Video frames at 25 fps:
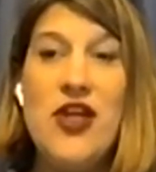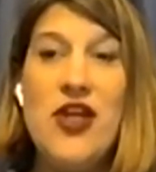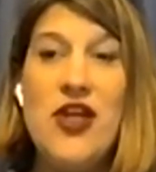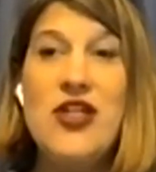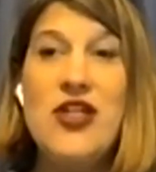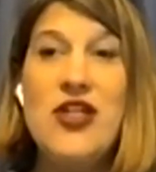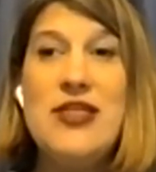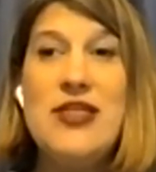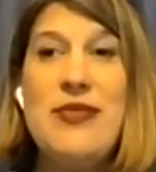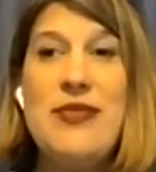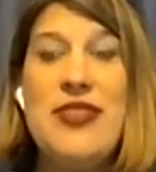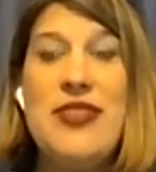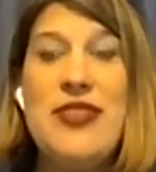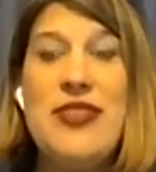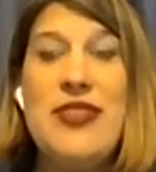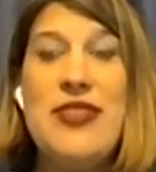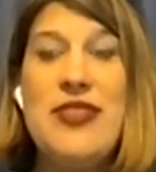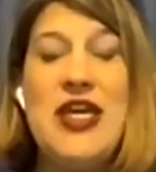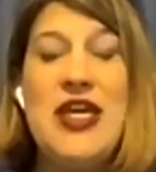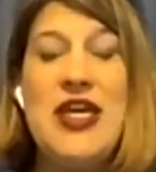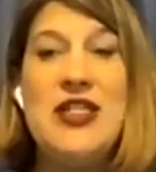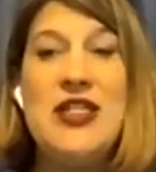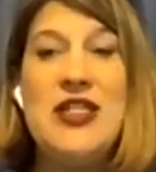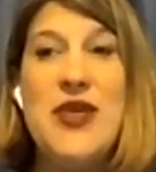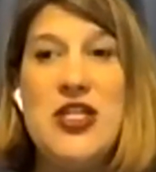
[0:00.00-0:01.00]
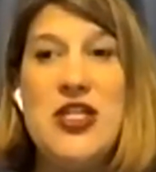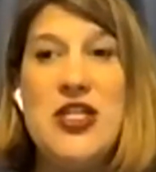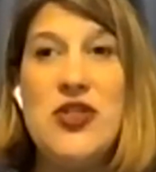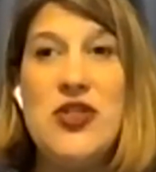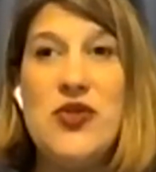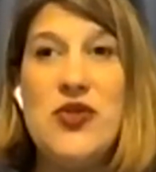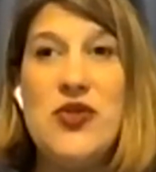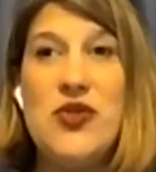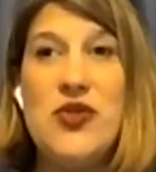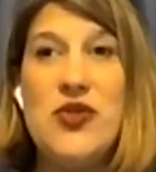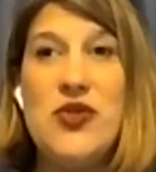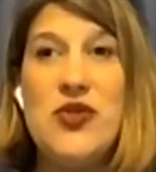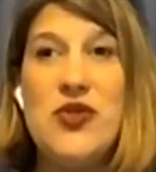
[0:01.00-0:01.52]
there are some things we can
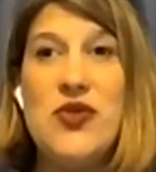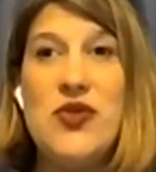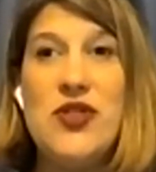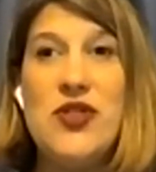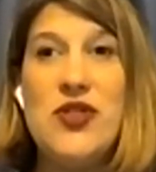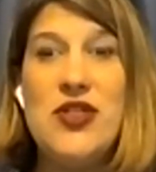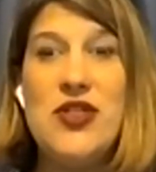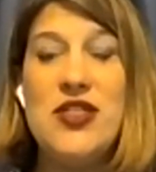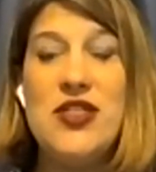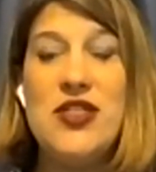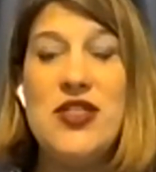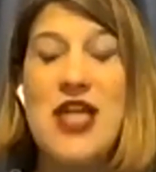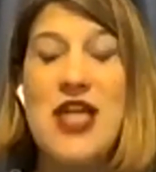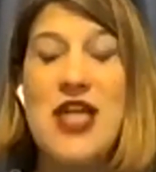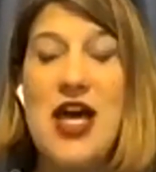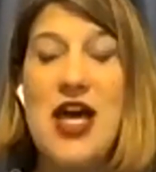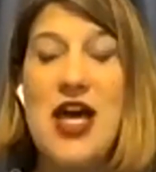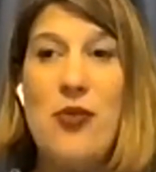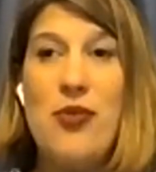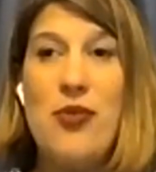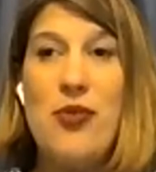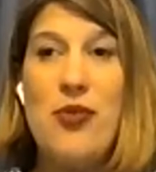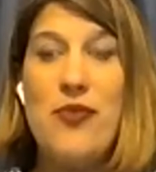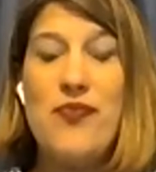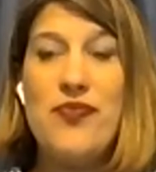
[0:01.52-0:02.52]
do to help.